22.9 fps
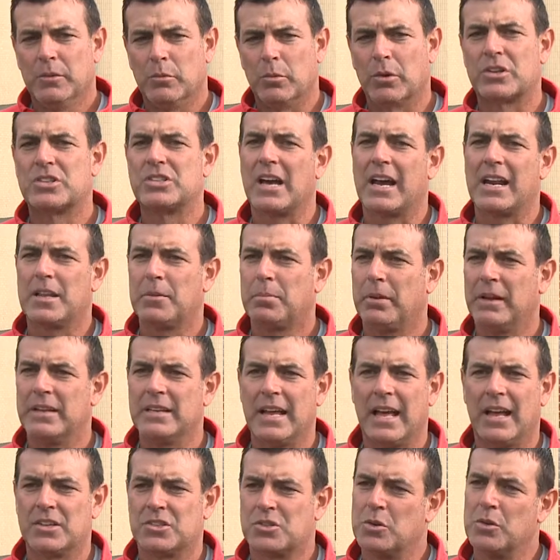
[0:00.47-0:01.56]
We're excited to play
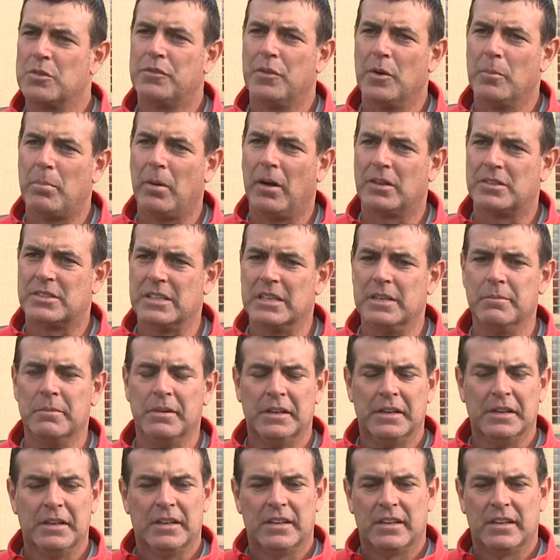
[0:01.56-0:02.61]
Dallas. Good football team.